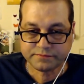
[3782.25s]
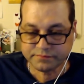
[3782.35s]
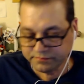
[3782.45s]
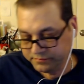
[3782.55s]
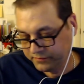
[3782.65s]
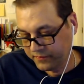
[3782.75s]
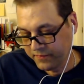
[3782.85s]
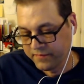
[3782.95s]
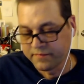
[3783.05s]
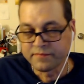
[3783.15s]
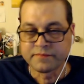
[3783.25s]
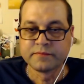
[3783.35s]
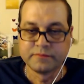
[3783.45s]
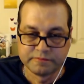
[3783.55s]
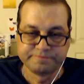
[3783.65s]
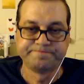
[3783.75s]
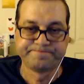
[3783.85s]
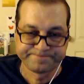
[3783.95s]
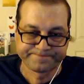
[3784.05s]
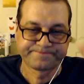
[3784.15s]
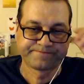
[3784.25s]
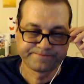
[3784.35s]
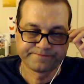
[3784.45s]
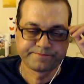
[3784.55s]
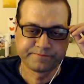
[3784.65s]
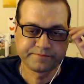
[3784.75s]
All of the stuff I need in a terminal is there.